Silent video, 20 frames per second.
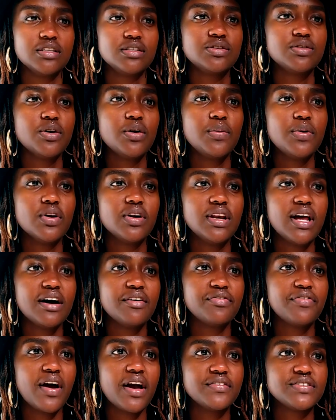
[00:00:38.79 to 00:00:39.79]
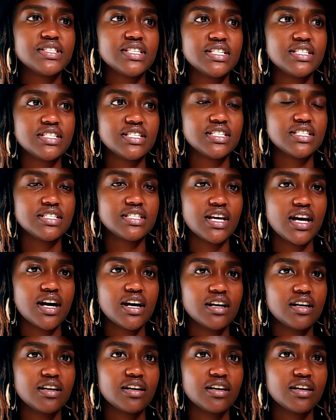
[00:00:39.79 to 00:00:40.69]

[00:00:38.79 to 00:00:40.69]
So we all have 5 senses, yeah.